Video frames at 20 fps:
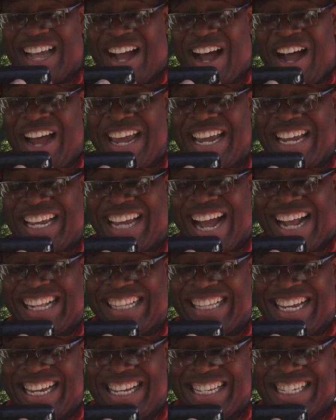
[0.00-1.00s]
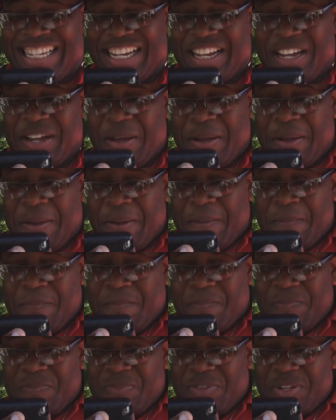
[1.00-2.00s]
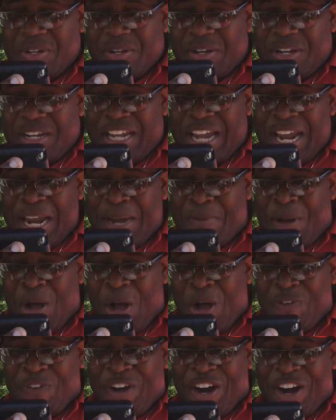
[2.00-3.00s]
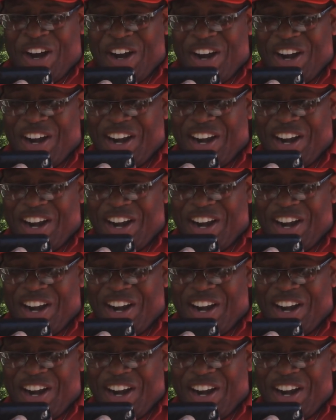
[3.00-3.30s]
Oh, he got this! Game over!